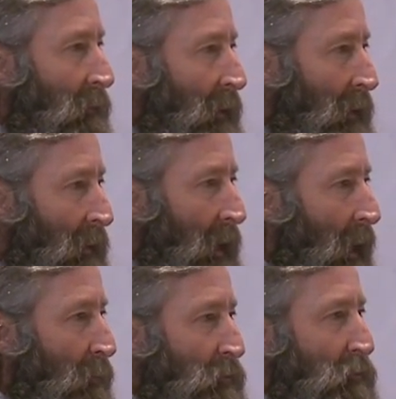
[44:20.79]
And
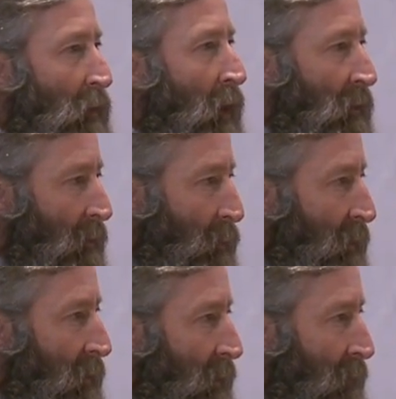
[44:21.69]
I was stronger
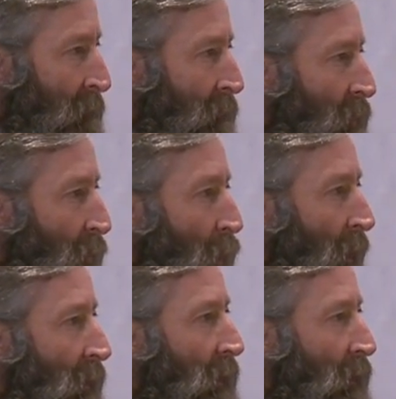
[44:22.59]
with him
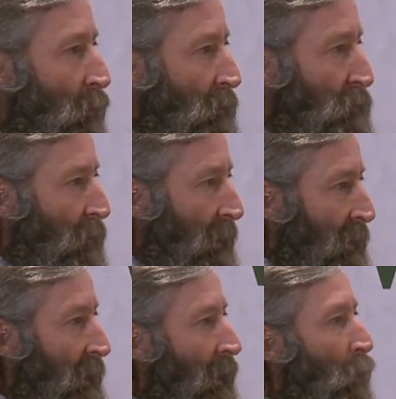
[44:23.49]
while he was trying
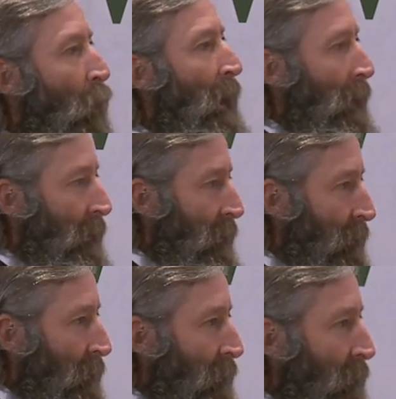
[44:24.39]
to get away.
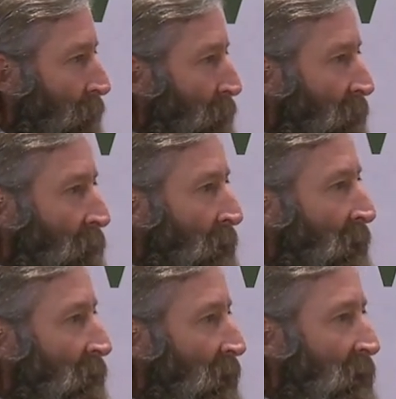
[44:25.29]
But the
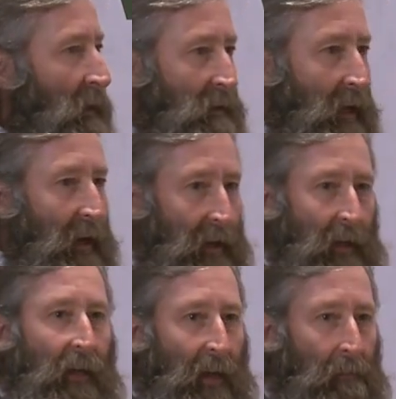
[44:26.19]
minute that he decided to
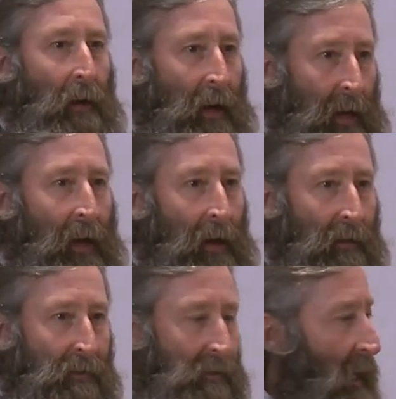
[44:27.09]
kick my
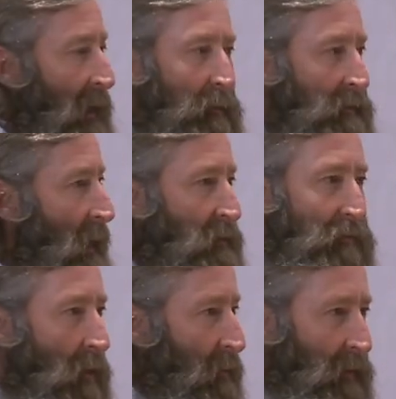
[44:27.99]
ass, I was not
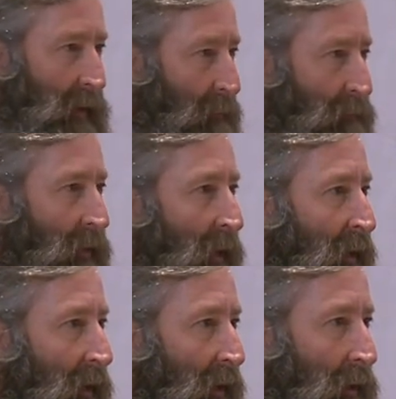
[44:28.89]
stronger than him.
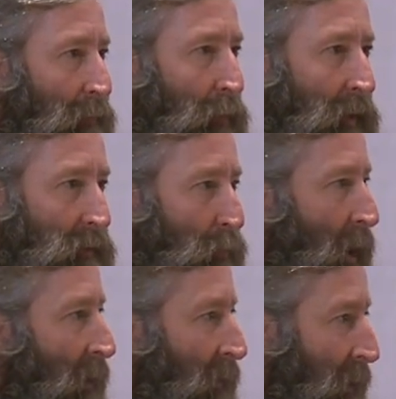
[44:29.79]
And he put his
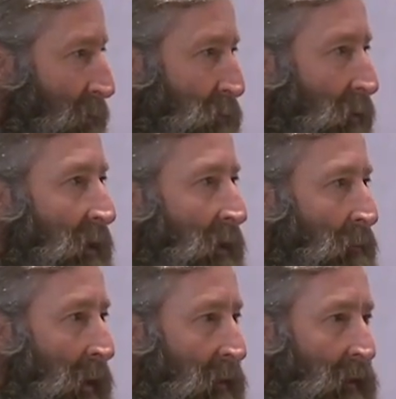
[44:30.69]
brow tine straight
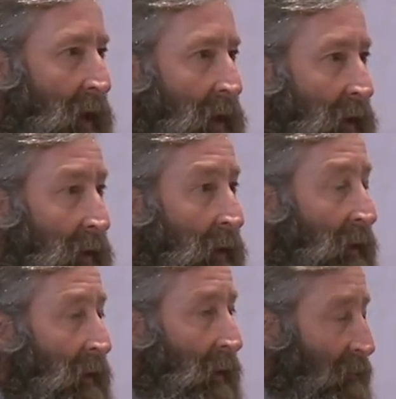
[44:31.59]
into my thigh
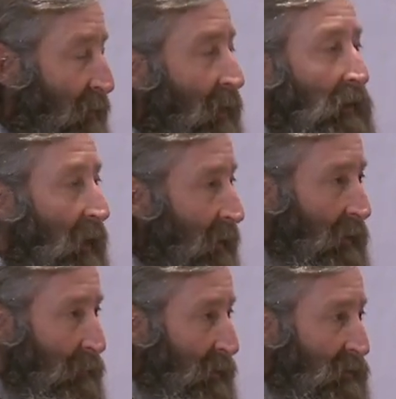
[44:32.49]
and I'm very
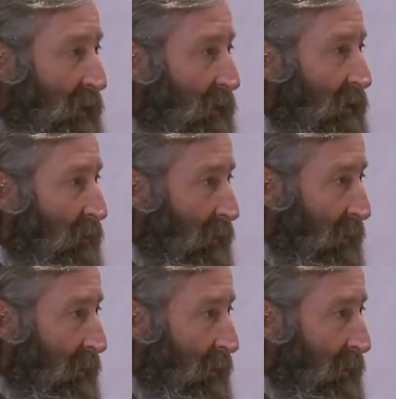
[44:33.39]
lucky to be standing here